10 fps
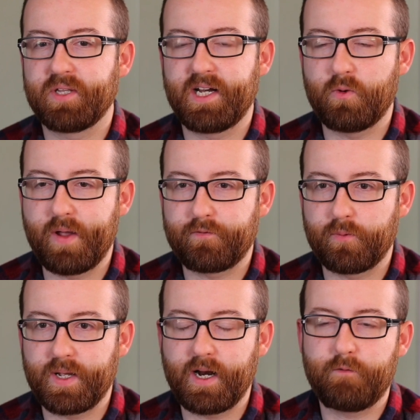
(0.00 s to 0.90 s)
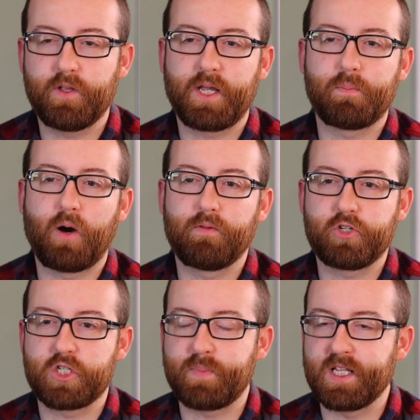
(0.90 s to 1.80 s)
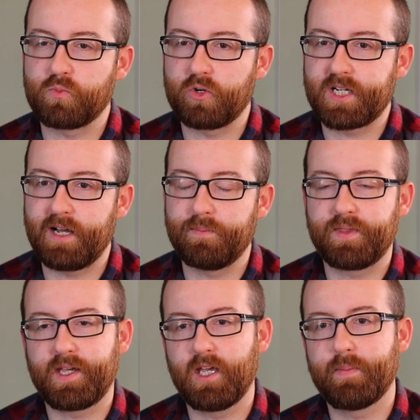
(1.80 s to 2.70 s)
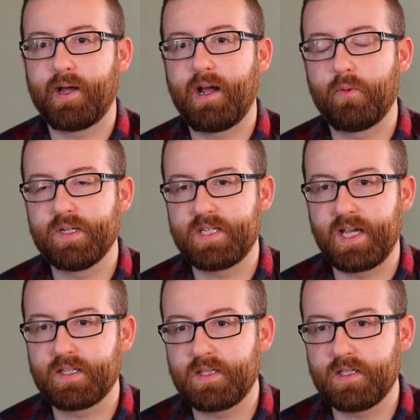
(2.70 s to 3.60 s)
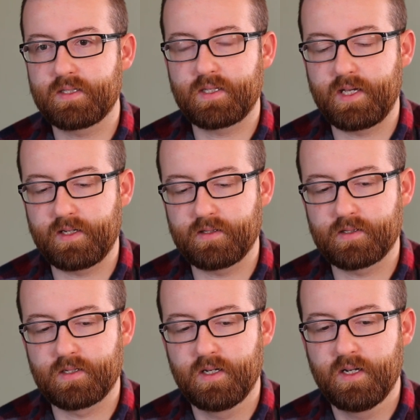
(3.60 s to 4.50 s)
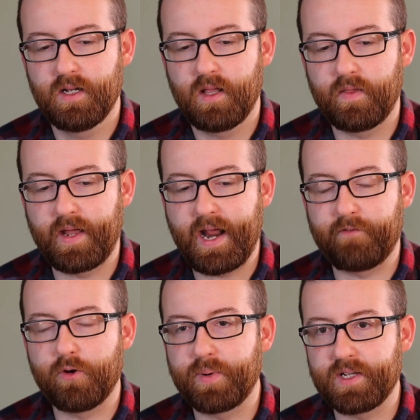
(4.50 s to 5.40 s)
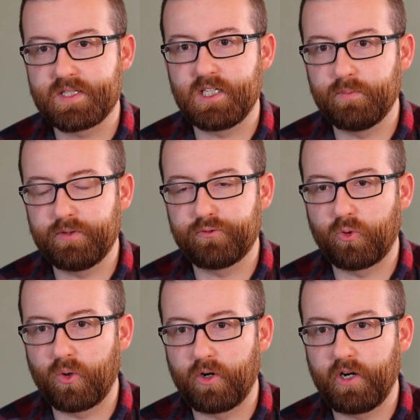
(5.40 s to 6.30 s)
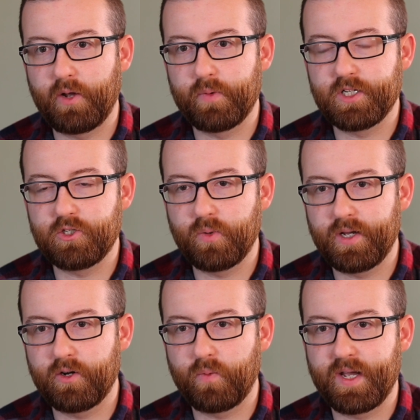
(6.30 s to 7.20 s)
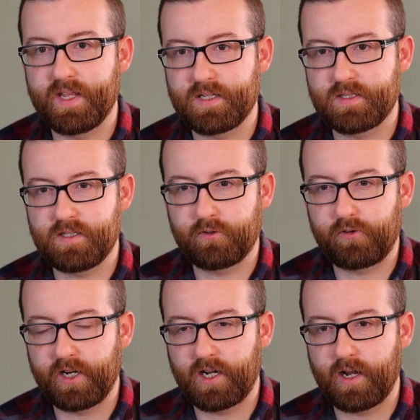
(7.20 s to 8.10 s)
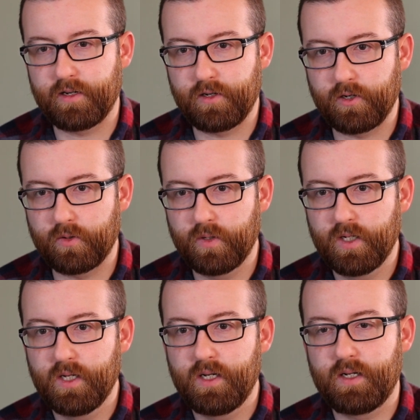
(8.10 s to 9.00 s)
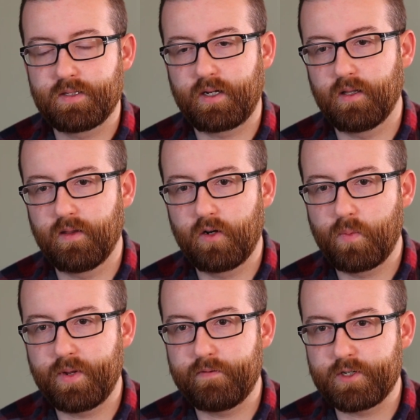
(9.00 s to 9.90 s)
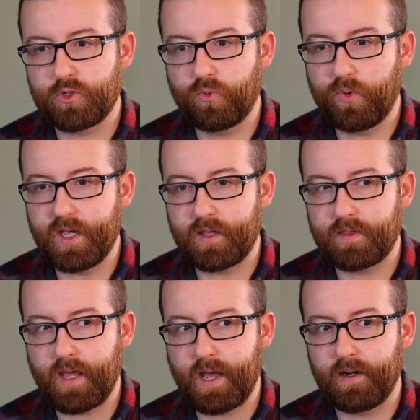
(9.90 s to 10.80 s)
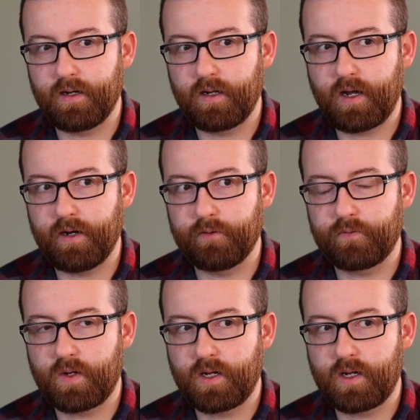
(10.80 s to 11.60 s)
any weight for me. And I feel like Marvel just spends more time thinking about how we take these things that everybody's seen before and we do it in a way that's different and kind of new. It's like a little bit of a tweak that kind of